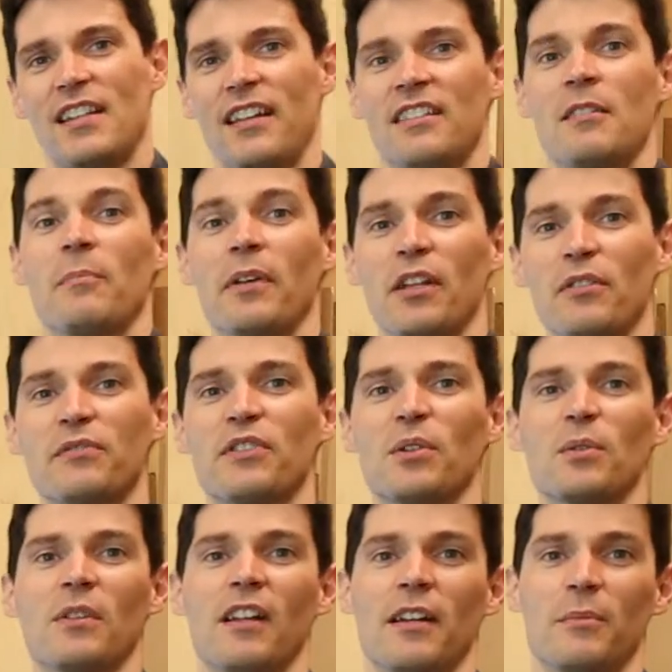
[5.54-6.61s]
at the
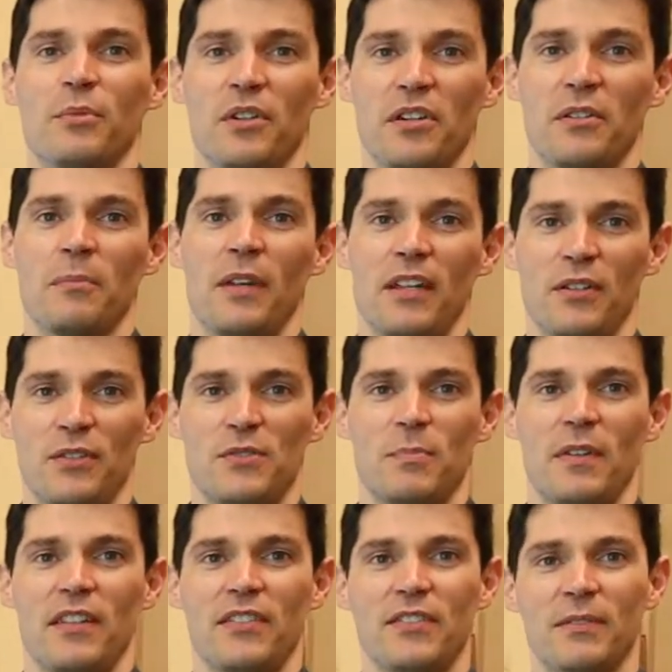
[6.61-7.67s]
Bellevue Library
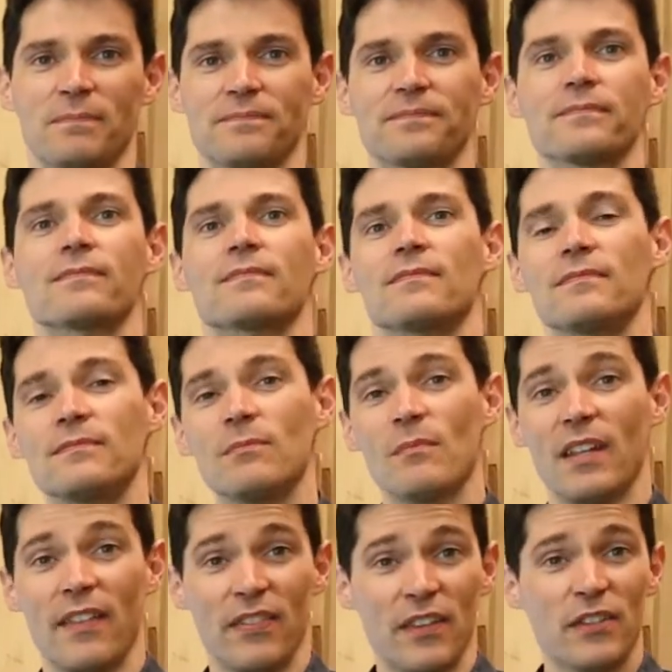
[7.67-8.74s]
Makerspace.
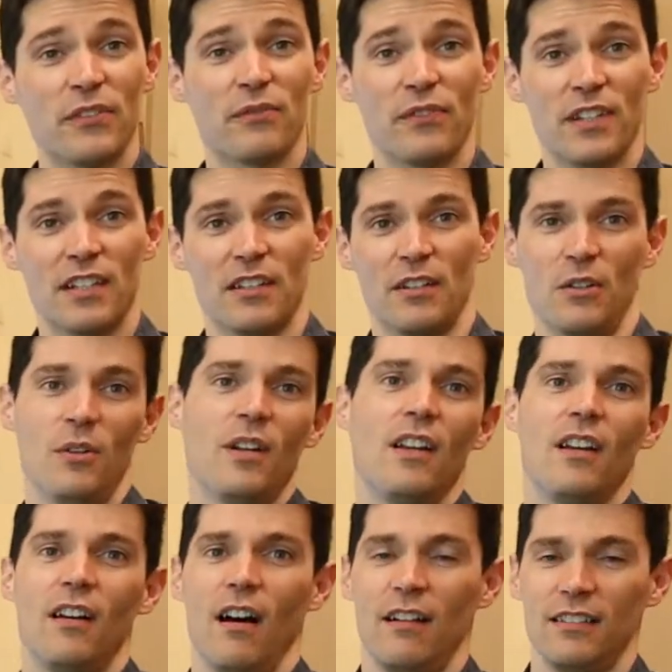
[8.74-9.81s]
In this video,
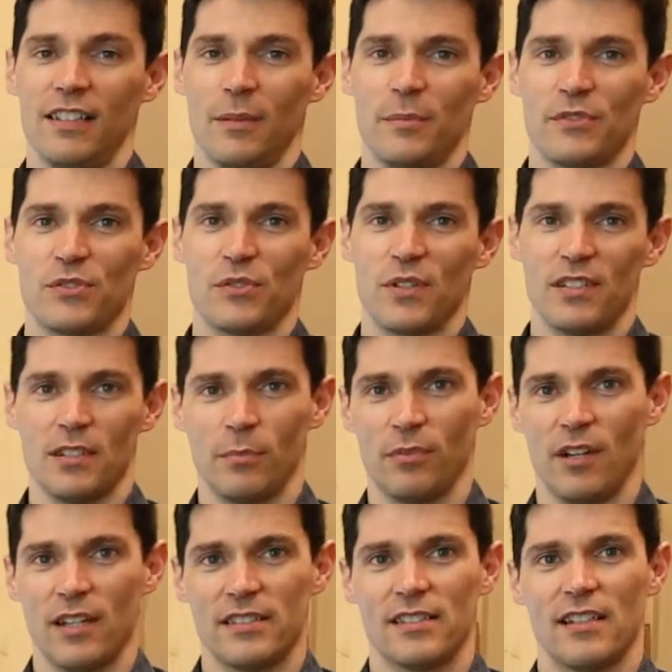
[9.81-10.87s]
I'll demonstrate the
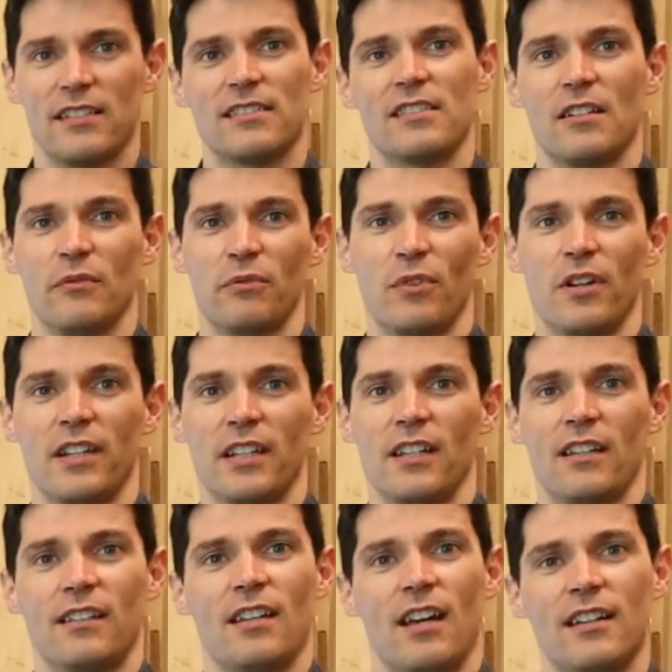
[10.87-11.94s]
process of running
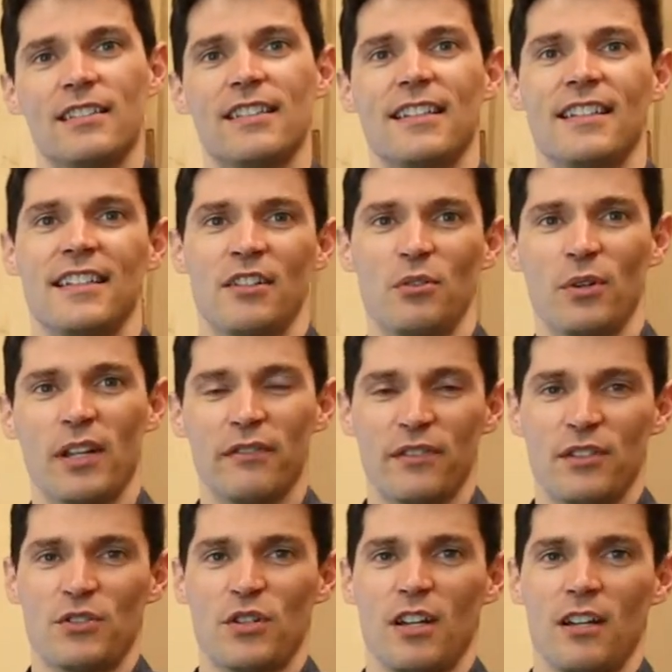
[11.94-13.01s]
a cut and
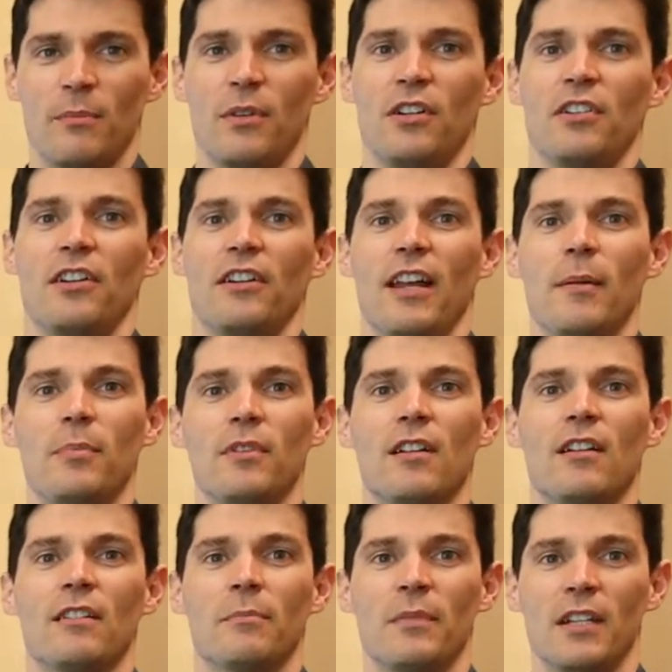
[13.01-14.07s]
engraving job on our
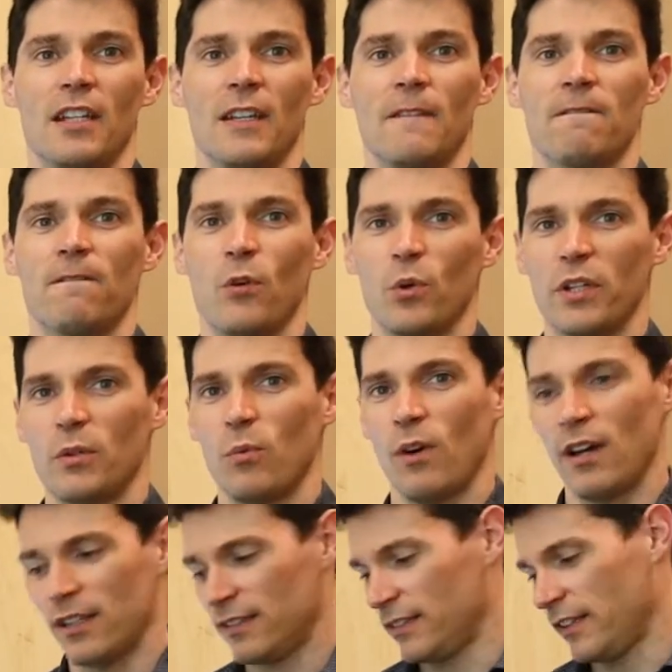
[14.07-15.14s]
Epilog Mini
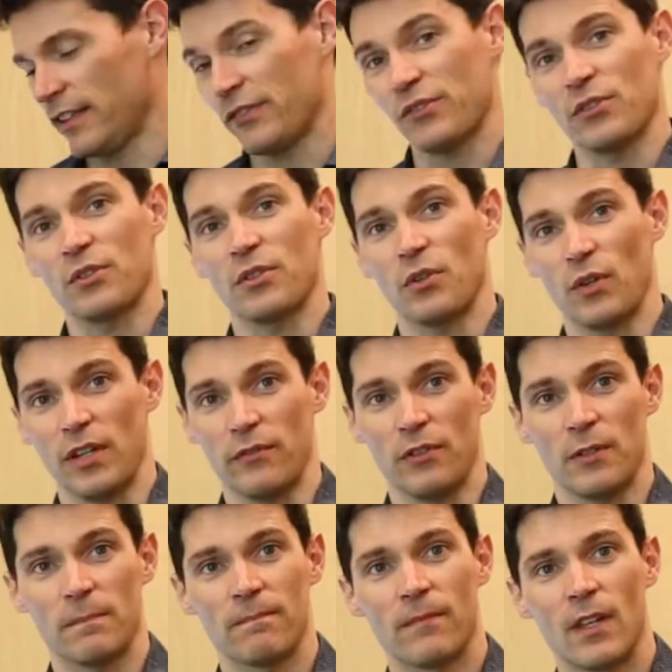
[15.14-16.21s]
40-watt laser engraver.